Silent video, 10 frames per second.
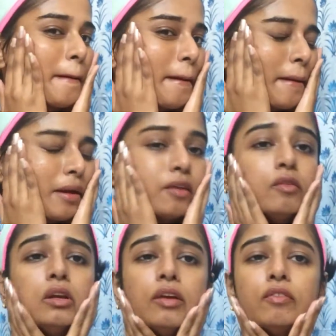Like, I
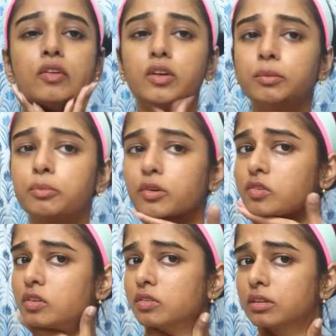will definitely
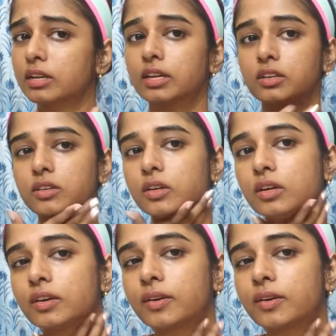purchase it later,